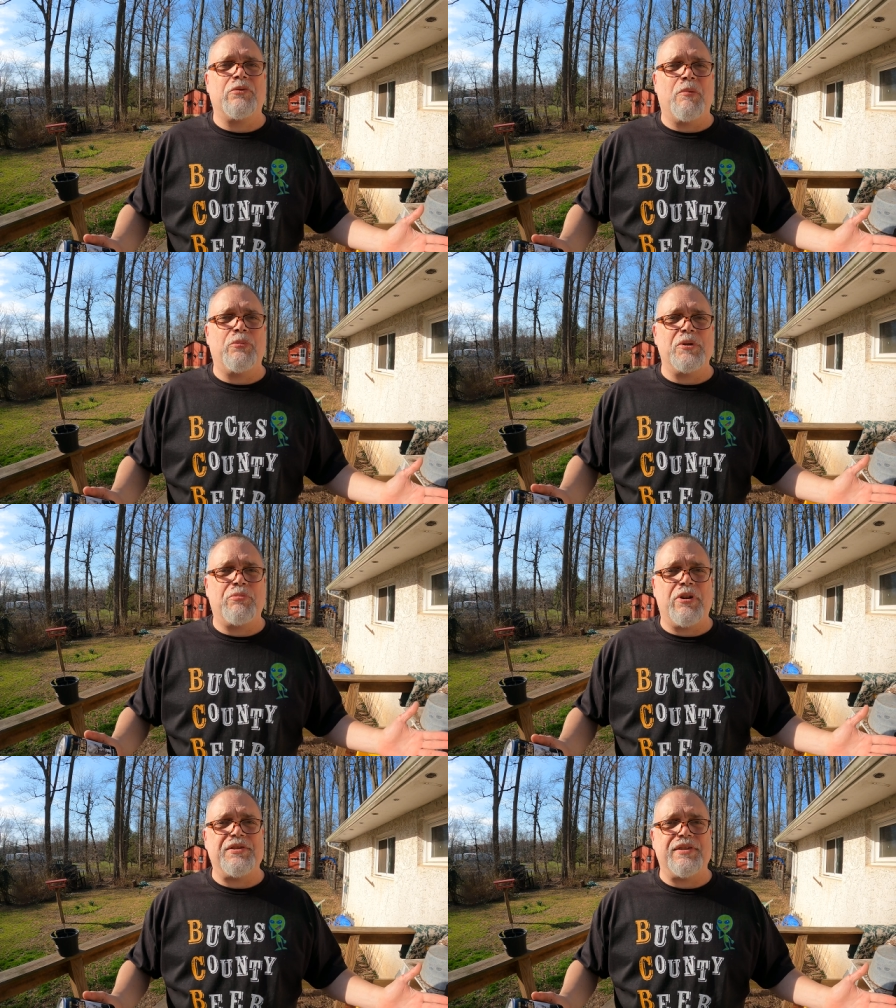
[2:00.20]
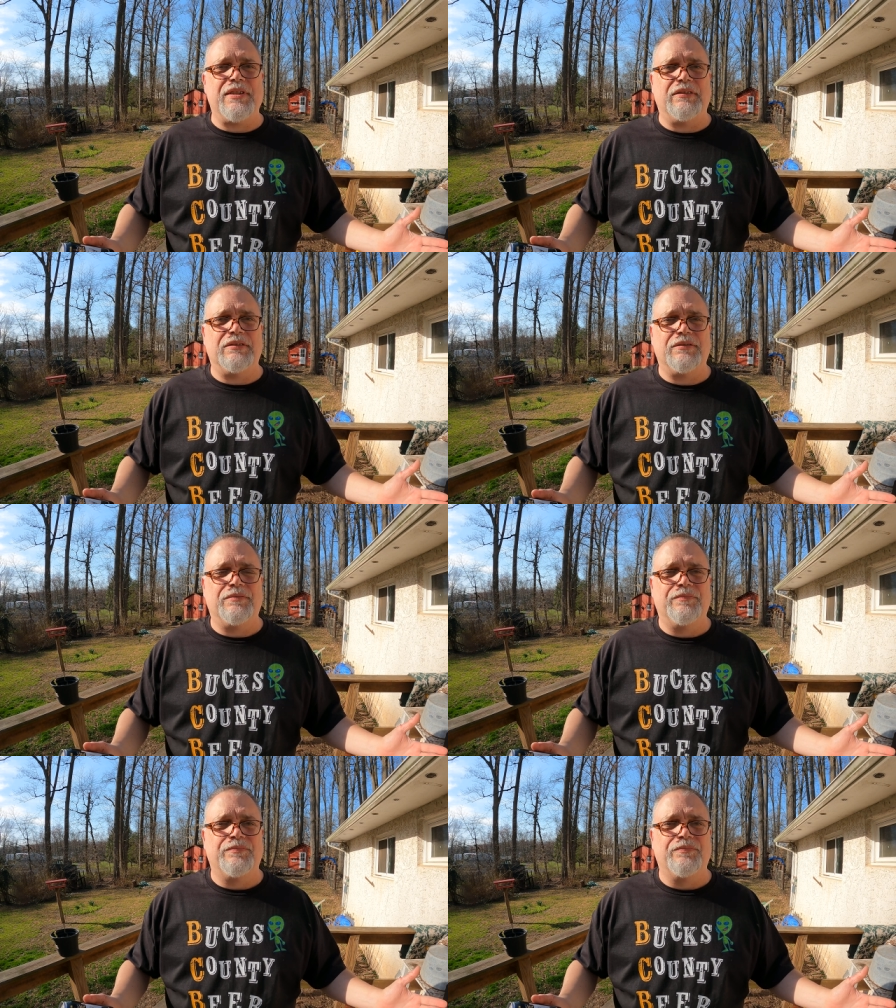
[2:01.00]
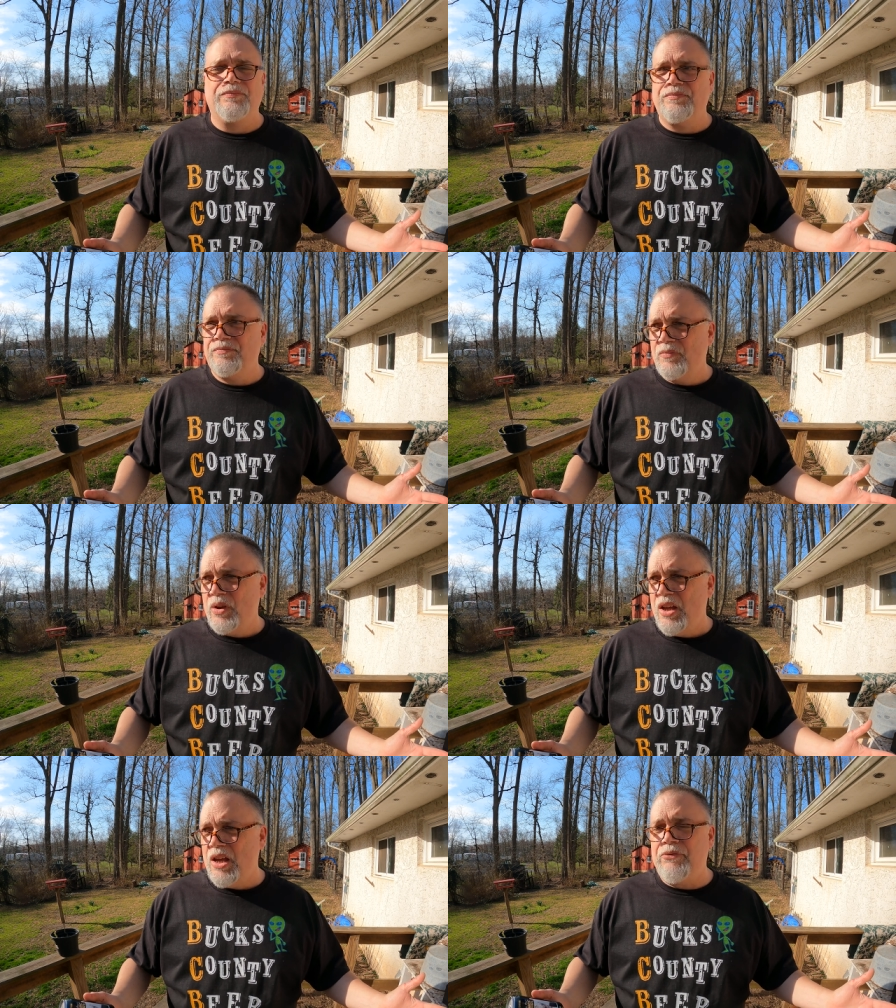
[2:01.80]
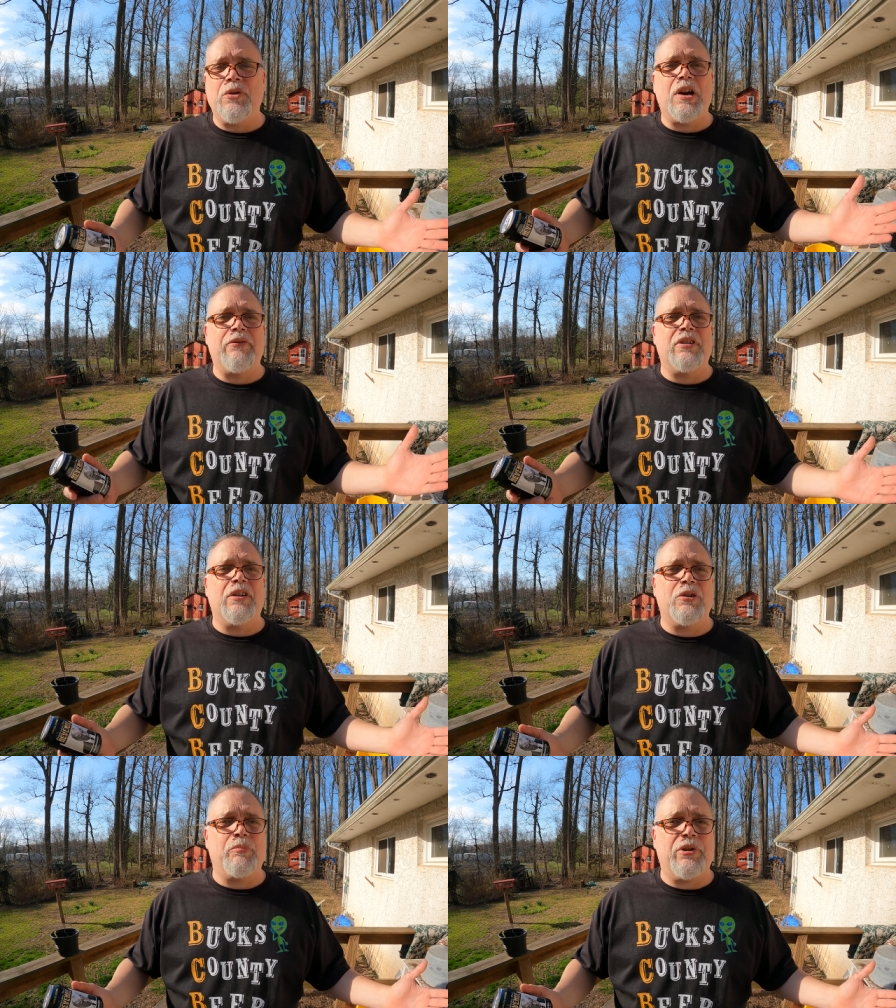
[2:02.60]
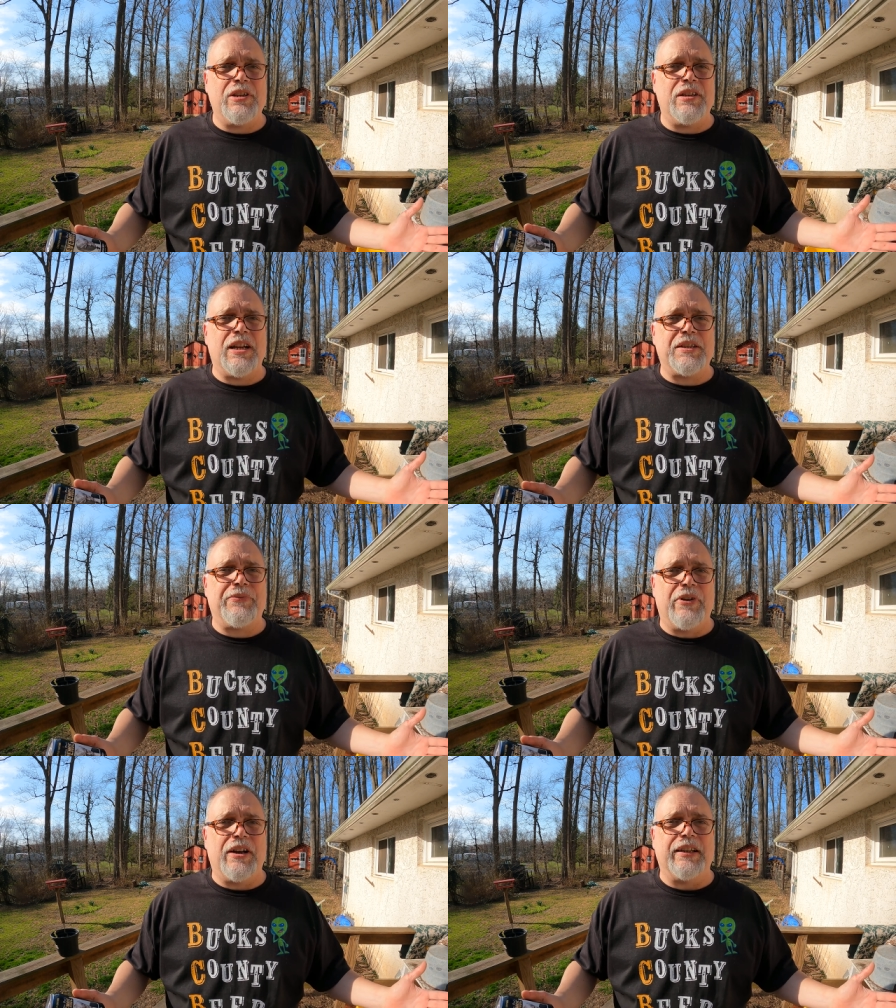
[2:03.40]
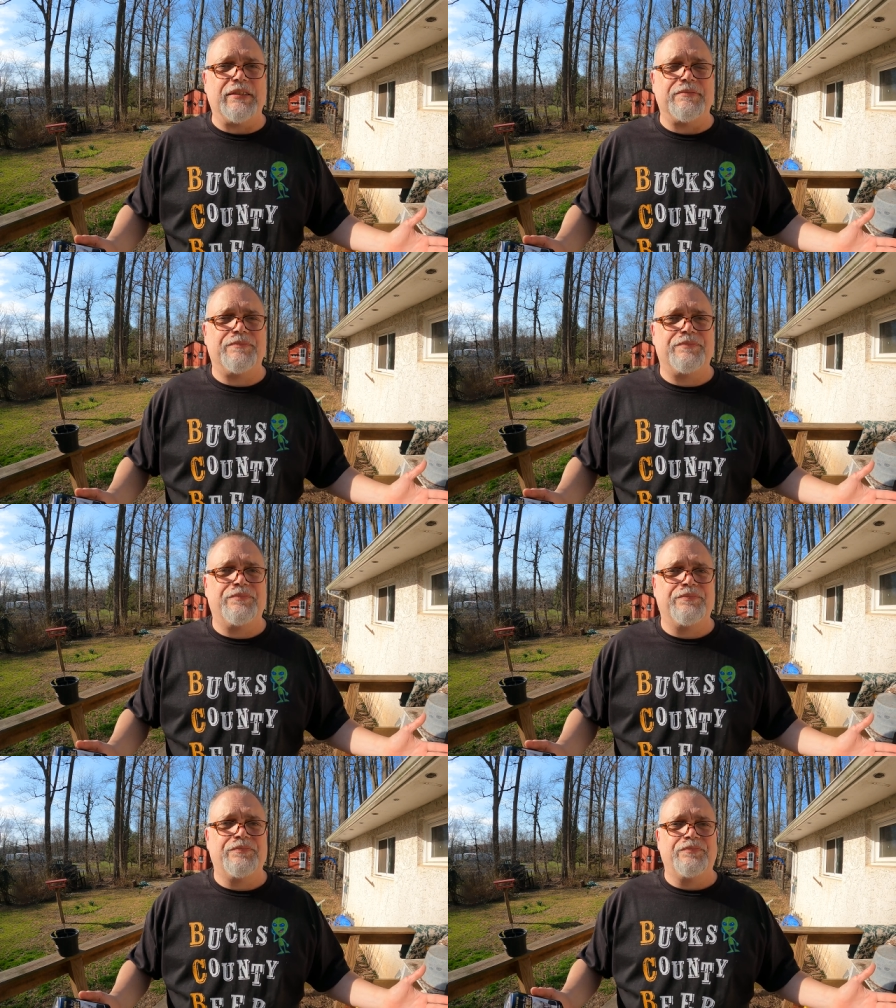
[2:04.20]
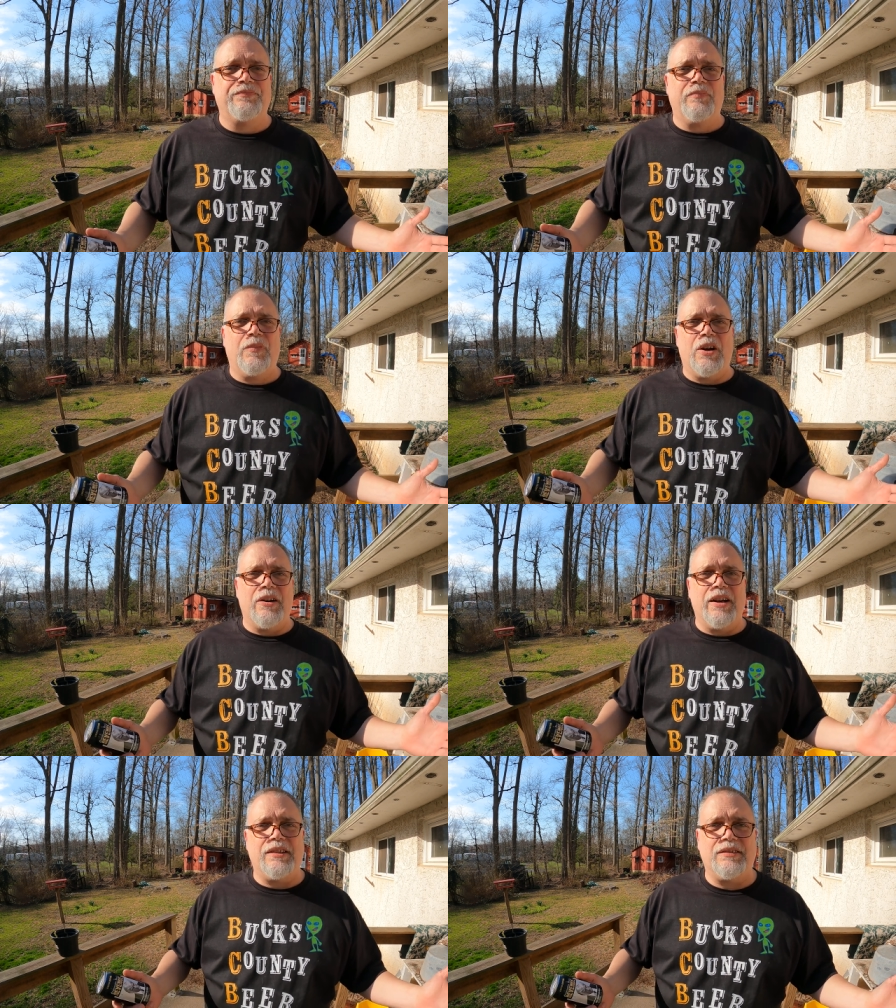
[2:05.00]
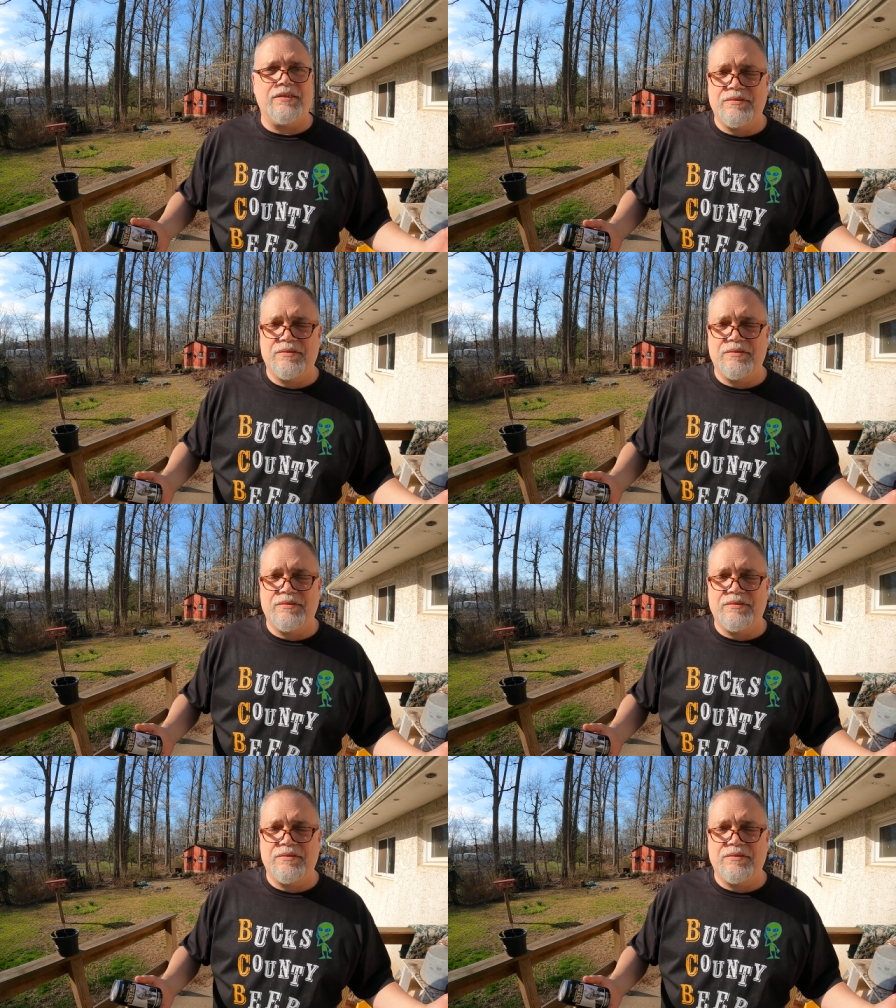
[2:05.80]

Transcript: Trump was president. If you have another opinion, that's fine. All right?